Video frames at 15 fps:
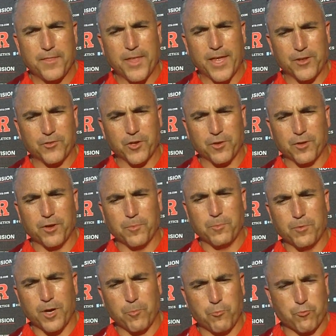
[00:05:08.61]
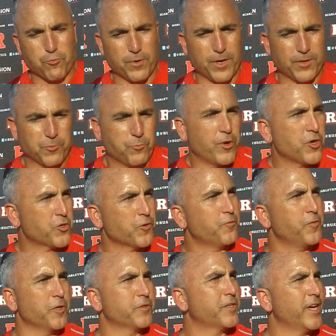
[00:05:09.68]
That is a
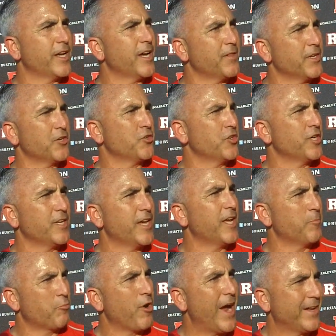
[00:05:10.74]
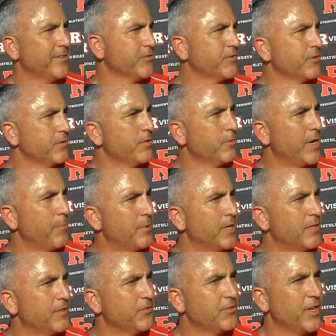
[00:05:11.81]
pressure-filled kick, I think, as you can get in practice, you know, without
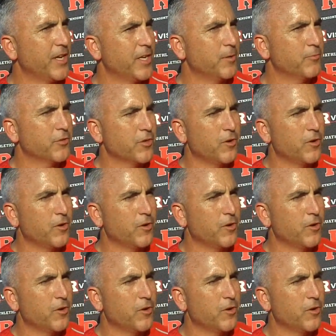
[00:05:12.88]
being in the stadium.